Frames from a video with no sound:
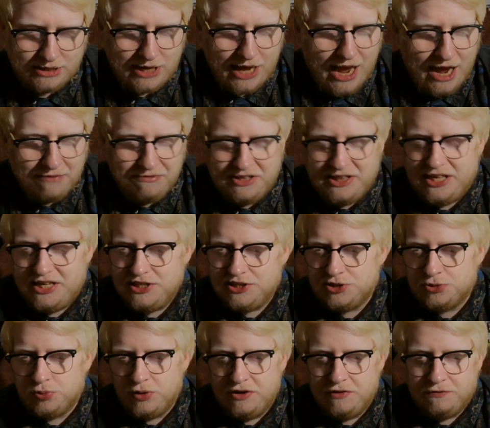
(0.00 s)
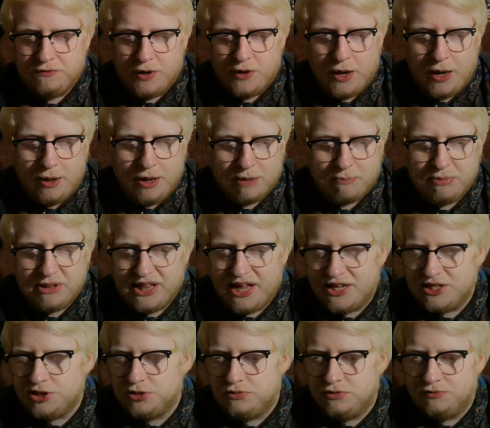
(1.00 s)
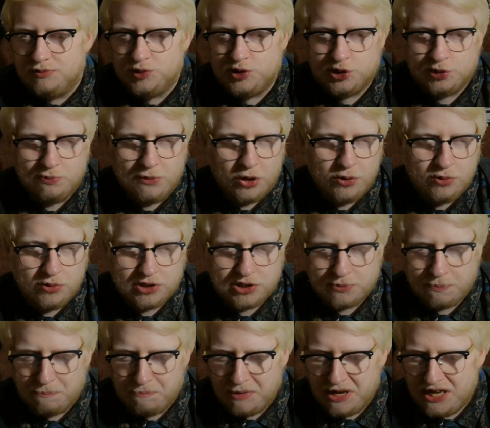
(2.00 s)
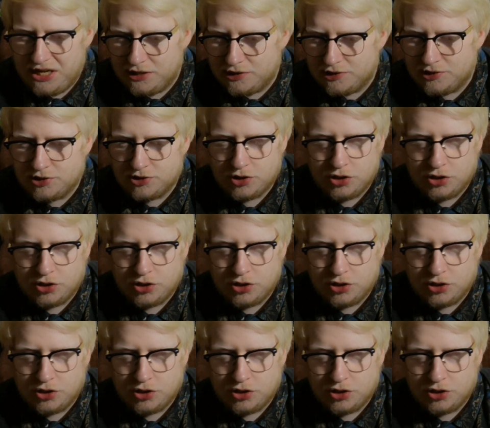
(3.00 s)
Having this with a platter of smoked meats,